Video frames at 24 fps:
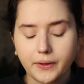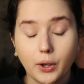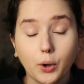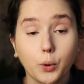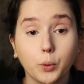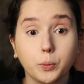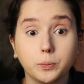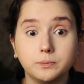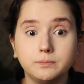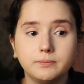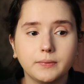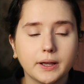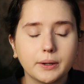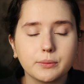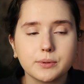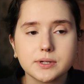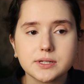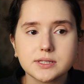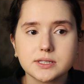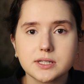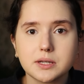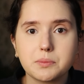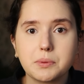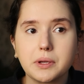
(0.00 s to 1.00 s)
Oh, I
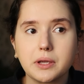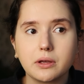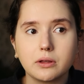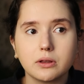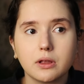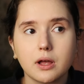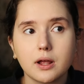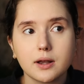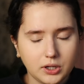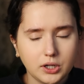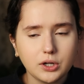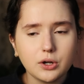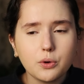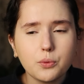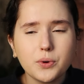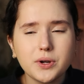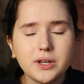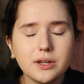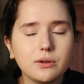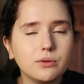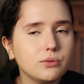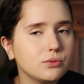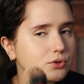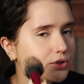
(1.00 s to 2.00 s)
was sleeping a lot. You know when
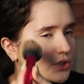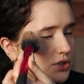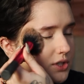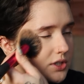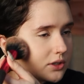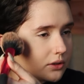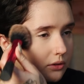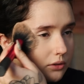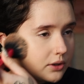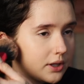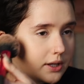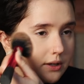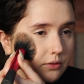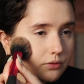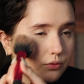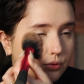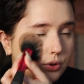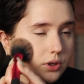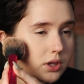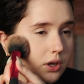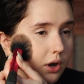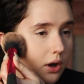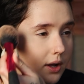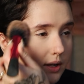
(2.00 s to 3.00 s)
you just live
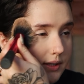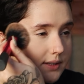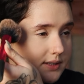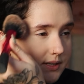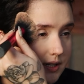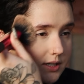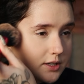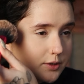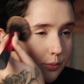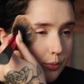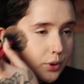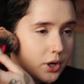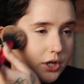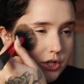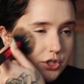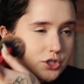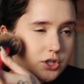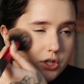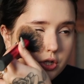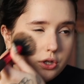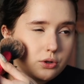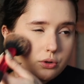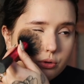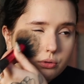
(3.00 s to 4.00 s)
with constant
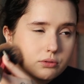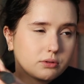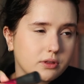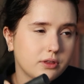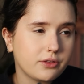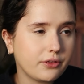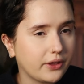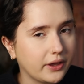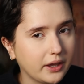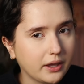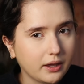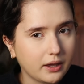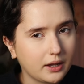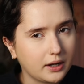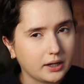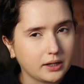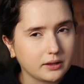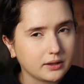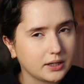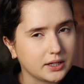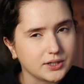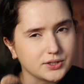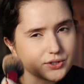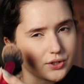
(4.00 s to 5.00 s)
depression, you don't think
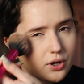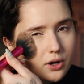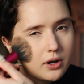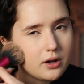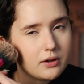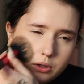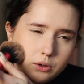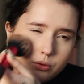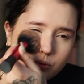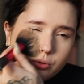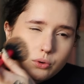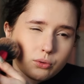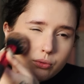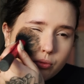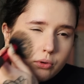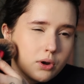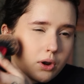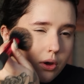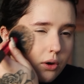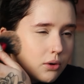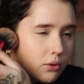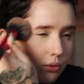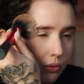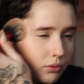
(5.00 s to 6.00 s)
anything's off, you don't
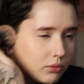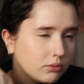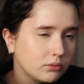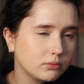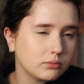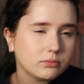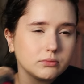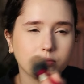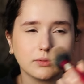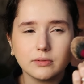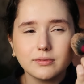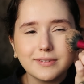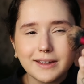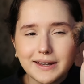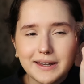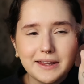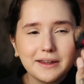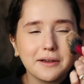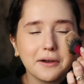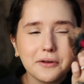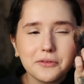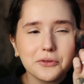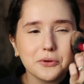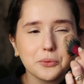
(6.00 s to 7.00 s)
know
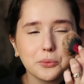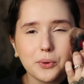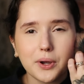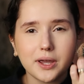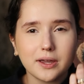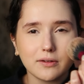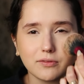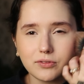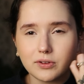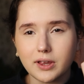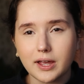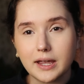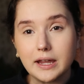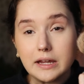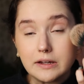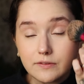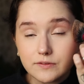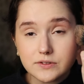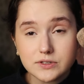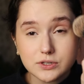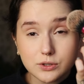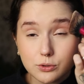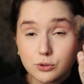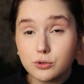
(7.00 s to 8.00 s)
any other way of
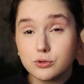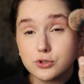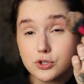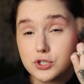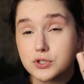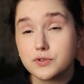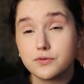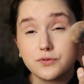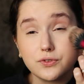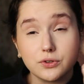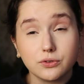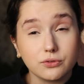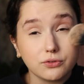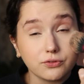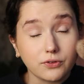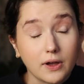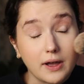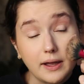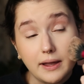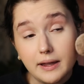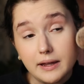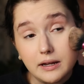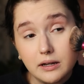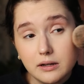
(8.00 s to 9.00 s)
life, so you just feel
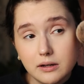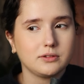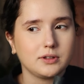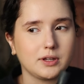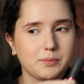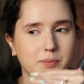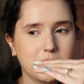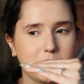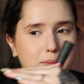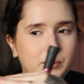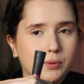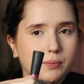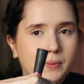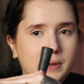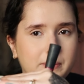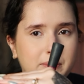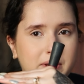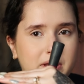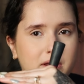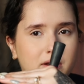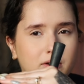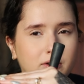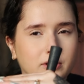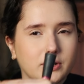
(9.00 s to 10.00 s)
fine. Like people might be
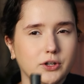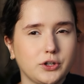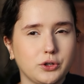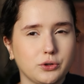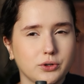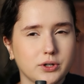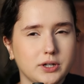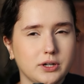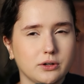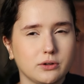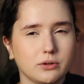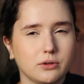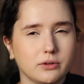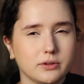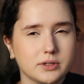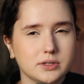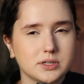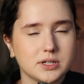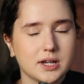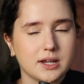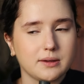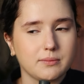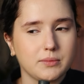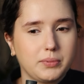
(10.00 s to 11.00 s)
here and you're here all the
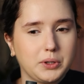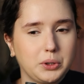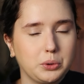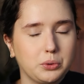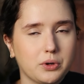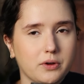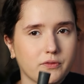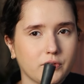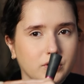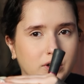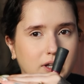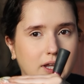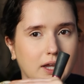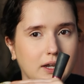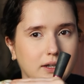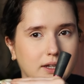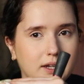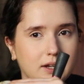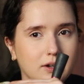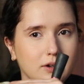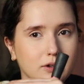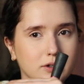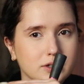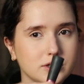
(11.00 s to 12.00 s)
time, but you never get
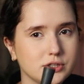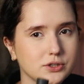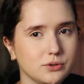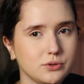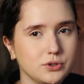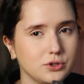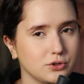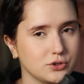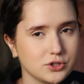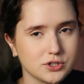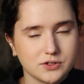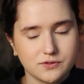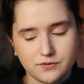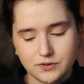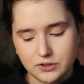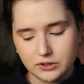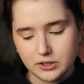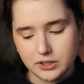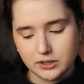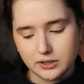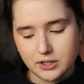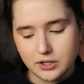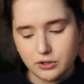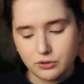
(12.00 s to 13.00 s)
here, so you're just
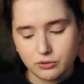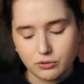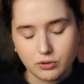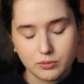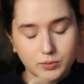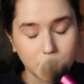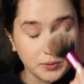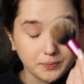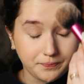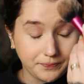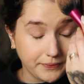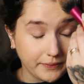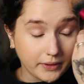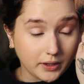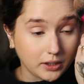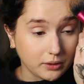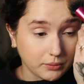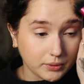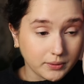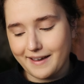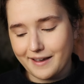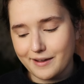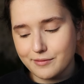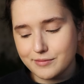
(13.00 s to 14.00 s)
feeling like you're normal.
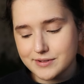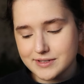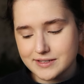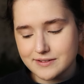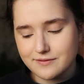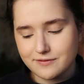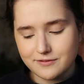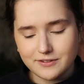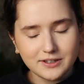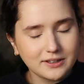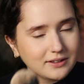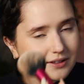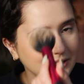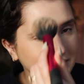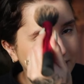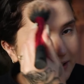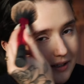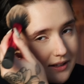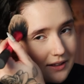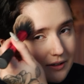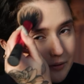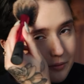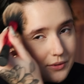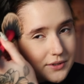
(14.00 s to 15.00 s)
Anyway, I wasn't feeling
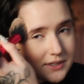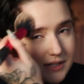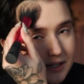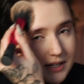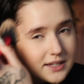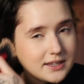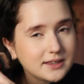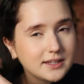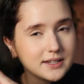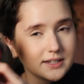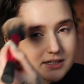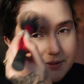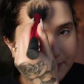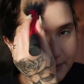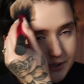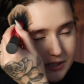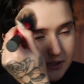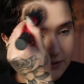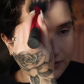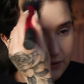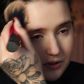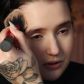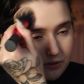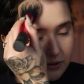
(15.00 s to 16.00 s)
like there was anything
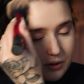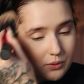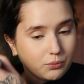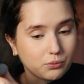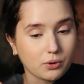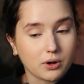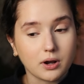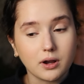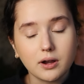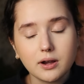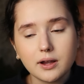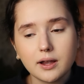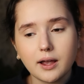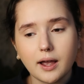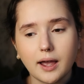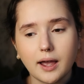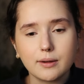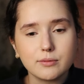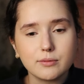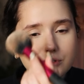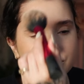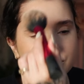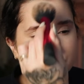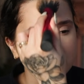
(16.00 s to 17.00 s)
specifically wrong.
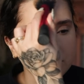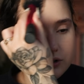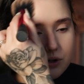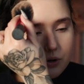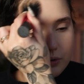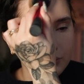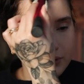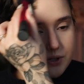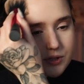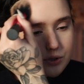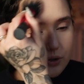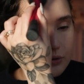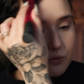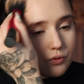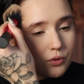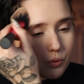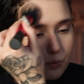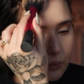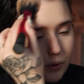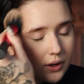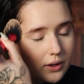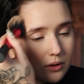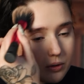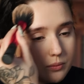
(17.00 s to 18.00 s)
I was just always
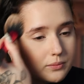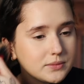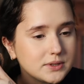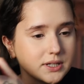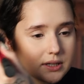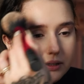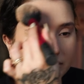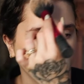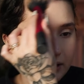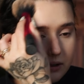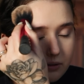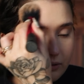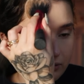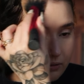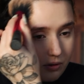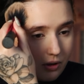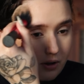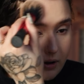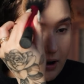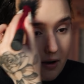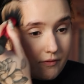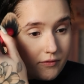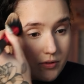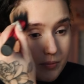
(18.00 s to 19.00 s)
overwhelmed and, you know,
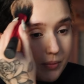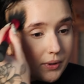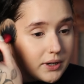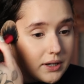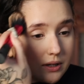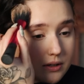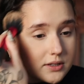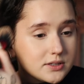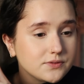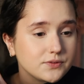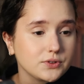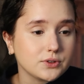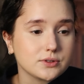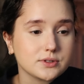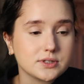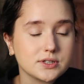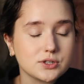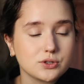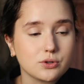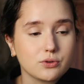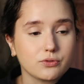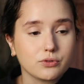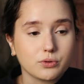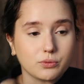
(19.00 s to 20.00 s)
thought everybody else feels
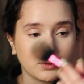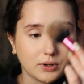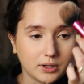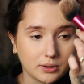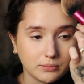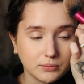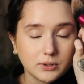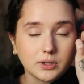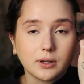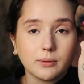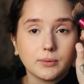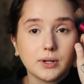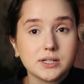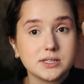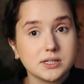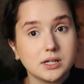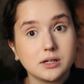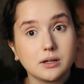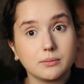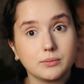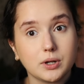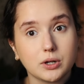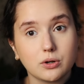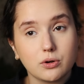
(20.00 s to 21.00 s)
this overwhelmed. I'm not saying
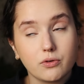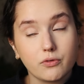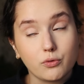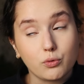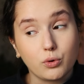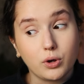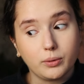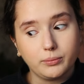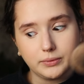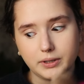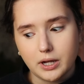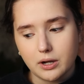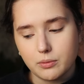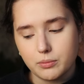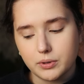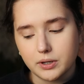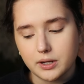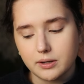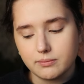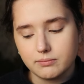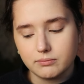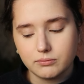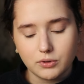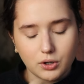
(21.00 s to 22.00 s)
I'm not overwhelmed now, but
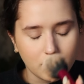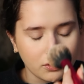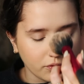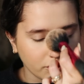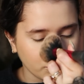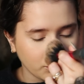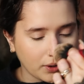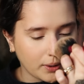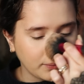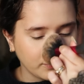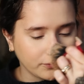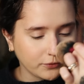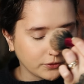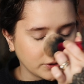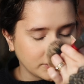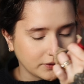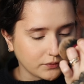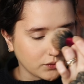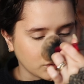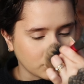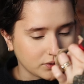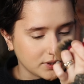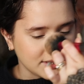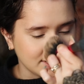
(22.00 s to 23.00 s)
I'm overwhelmed for
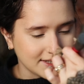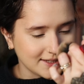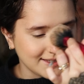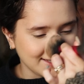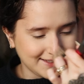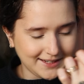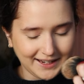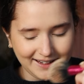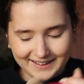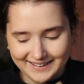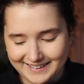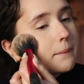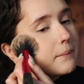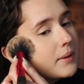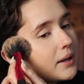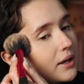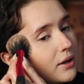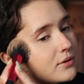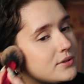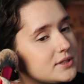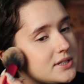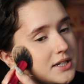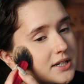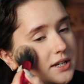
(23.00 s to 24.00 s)
different reasons. My
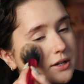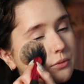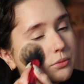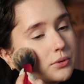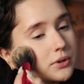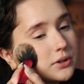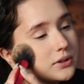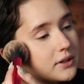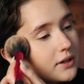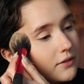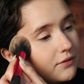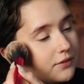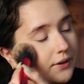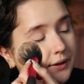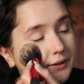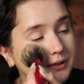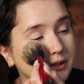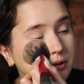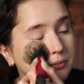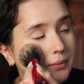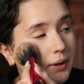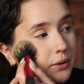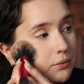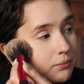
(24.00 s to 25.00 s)
OCD really
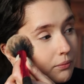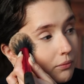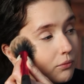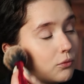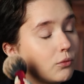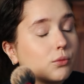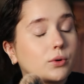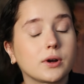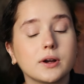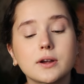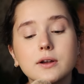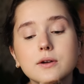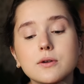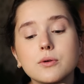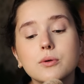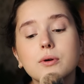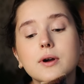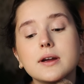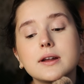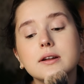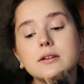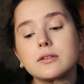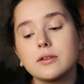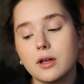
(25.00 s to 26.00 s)
affected my work
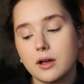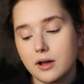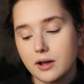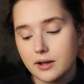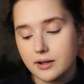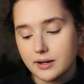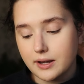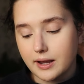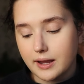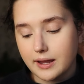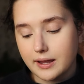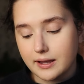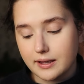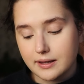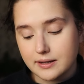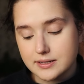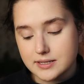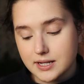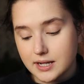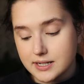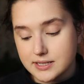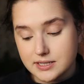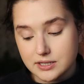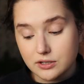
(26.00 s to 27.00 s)
quite a lot, and
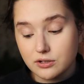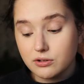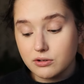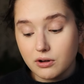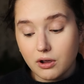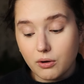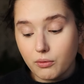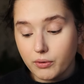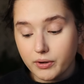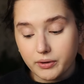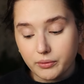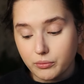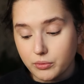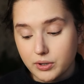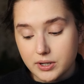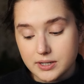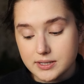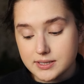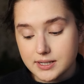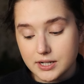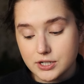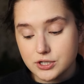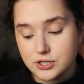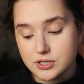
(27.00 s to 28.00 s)
I didn't know what it
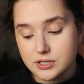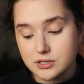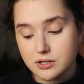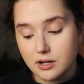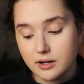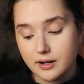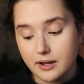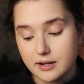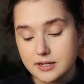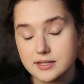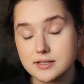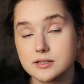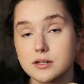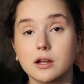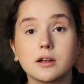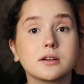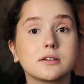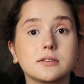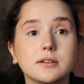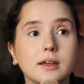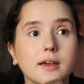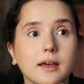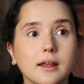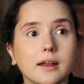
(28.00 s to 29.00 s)
was. I just thought I
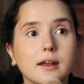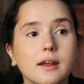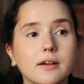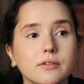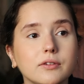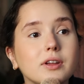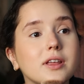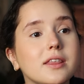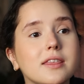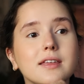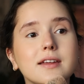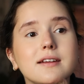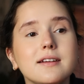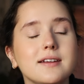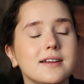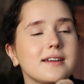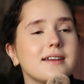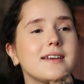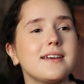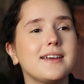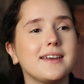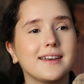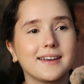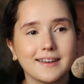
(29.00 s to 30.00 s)
sucked at everything
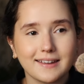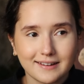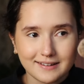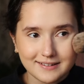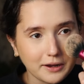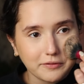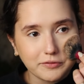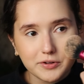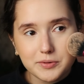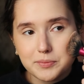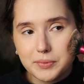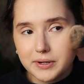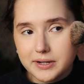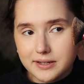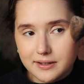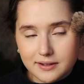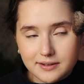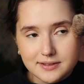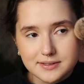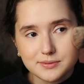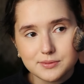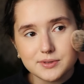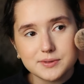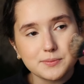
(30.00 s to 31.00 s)
and everybody
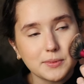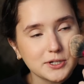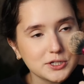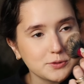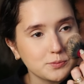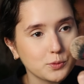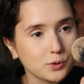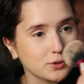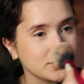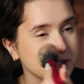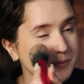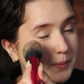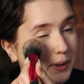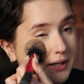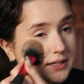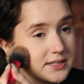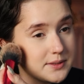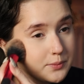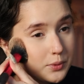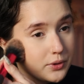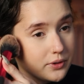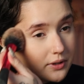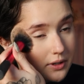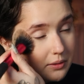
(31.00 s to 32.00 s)
else was much more
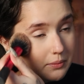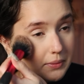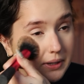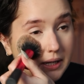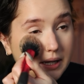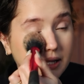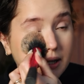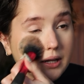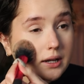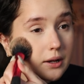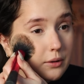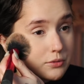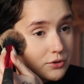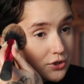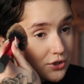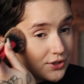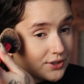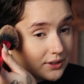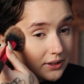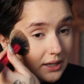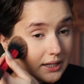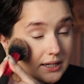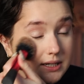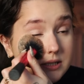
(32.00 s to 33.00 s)
responsible than me and I was
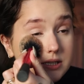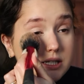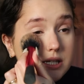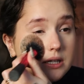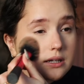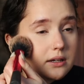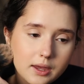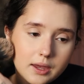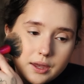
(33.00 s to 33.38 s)
just lazy.